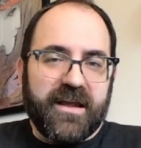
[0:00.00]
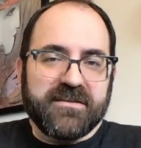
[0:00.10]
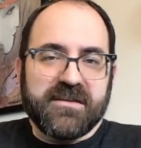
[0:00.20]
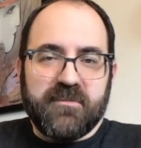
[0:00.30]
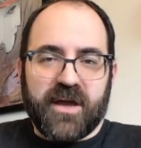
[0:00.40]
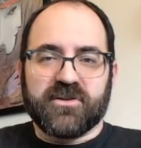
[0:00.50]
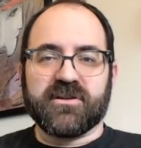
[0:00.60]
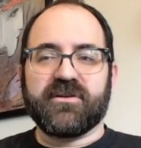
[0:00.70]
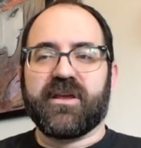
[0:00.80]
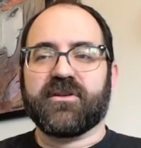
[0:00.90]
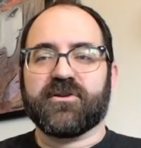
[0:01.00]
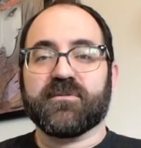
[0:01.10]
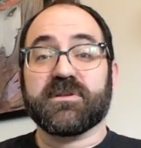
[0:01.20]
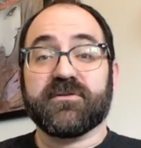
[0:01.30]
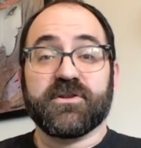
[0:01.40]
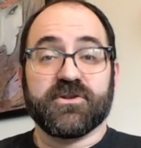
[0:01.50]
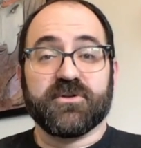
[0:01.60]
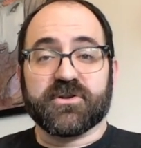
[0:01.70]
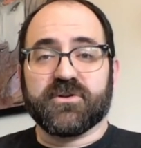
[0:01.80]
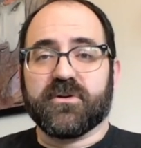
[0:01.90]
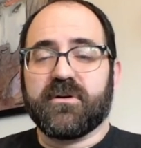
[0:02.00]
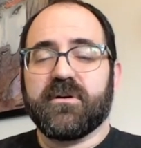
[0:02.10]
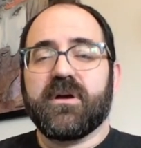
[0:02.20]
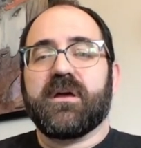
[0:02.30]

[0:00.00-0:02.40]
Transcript: as I mentioned, in terms of a Jewish tool,